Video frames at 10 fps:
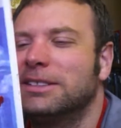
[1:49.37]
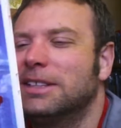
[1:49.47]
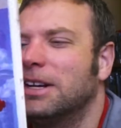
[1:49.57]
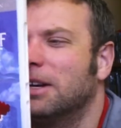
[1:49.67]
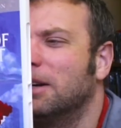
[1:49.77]

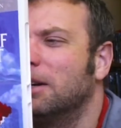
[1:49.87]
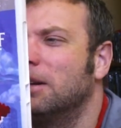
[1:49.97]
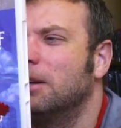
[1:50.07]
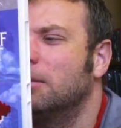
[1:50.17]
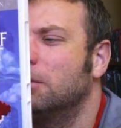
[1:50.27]

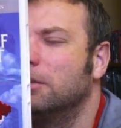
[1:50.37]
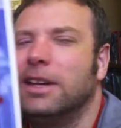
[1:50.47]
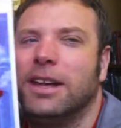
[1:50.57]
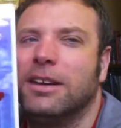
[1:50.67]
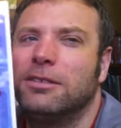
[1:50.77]
But
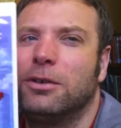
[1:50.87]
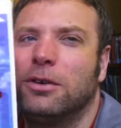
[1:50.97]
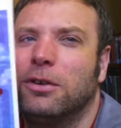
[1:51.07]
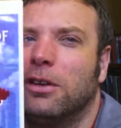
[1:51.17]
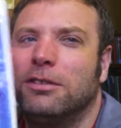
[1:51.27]
yeah,
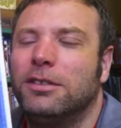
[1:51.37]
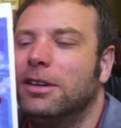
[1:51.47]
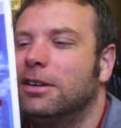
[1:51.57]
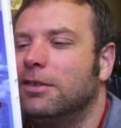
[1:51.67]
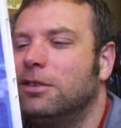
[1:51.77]

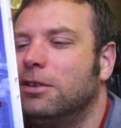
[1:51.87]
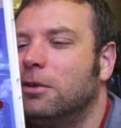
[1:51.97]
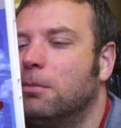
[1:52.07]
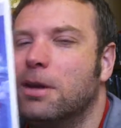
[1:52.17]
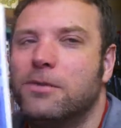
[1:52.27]
definitely not
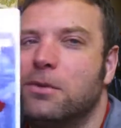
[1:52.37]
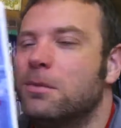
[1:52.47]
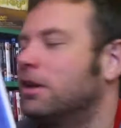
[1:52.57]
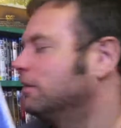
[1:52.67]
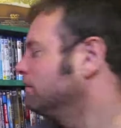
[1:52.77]
a bad film though.